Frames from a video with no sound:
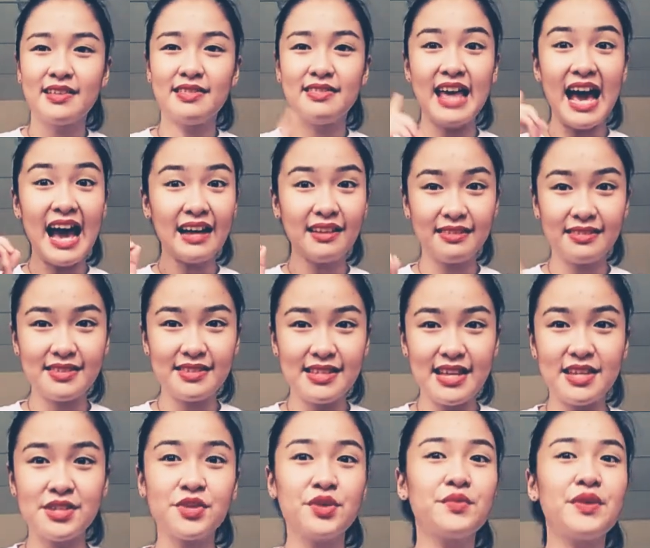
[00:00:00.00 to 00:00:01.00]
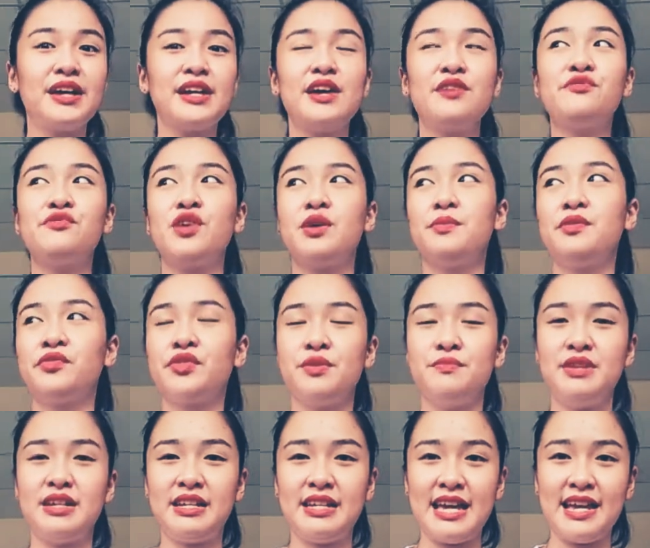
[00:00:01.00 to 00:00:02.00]
that is already a form of
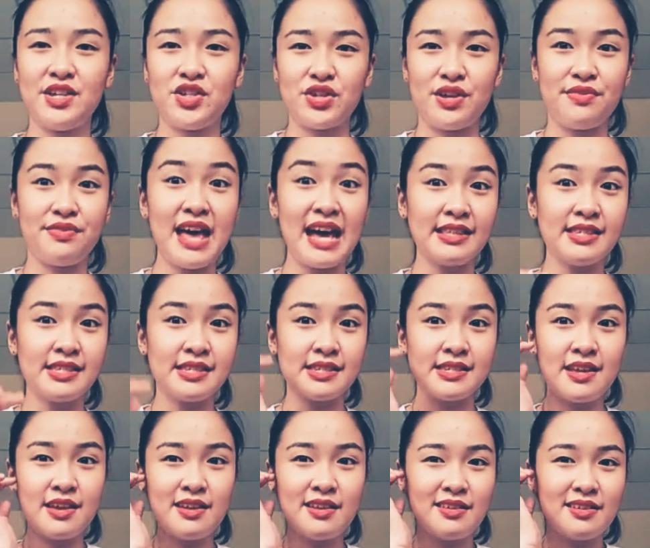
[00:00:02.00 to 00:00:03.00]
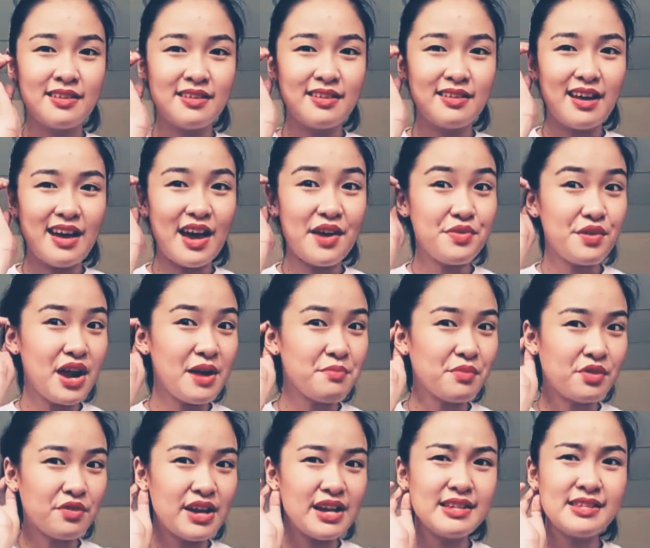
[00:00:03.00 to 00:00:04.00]
communication. That's either I'm
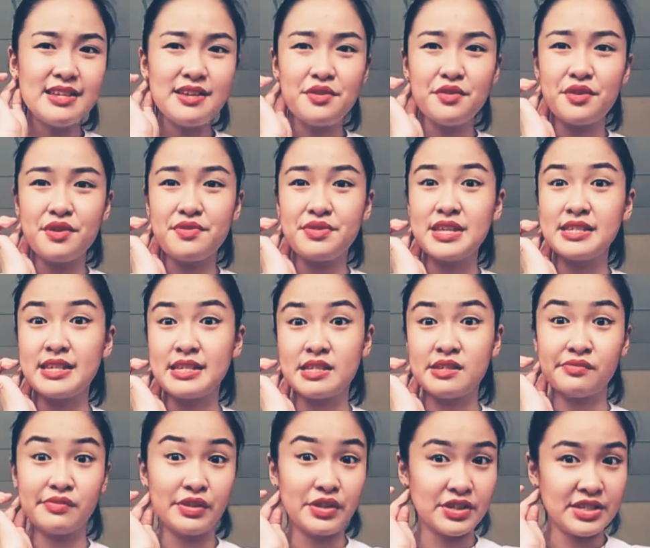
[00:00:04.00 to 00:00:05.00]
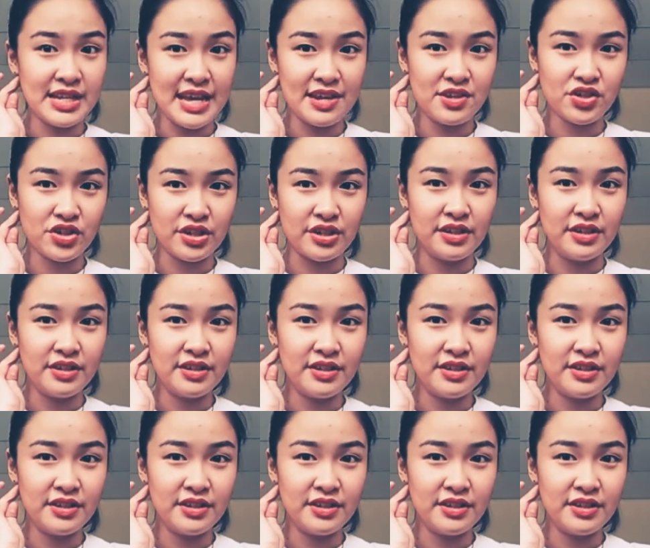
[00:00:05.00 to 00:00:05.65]
crazy or this is flirtation.